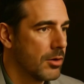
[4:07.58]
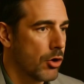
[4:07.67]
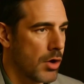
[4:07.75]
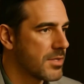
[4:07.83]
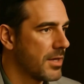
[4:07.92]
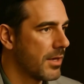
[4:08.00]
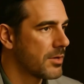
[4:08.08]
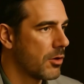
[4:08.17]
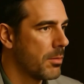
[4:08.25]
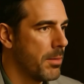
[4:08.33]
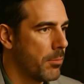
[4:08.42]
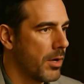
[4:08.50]
Crossing that cell
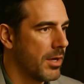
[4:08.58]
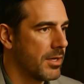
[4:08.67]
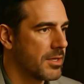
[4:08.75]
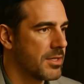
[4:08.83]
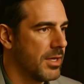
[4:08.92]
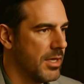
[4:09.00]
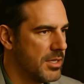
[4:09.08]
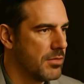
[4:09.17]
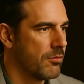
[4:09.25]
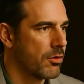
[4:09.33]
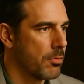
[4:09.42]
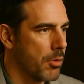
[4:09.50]
membrane isn't easy
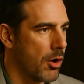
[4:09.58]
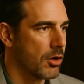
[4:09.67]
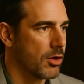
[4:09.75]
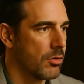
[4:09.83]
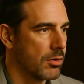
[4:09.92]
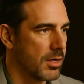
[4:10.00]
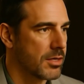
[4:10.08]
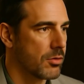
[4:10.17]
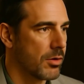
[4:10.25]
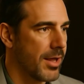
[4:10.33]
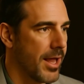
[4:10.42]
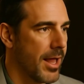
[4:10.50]
for a molecule like
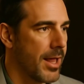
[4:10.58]
siRNA.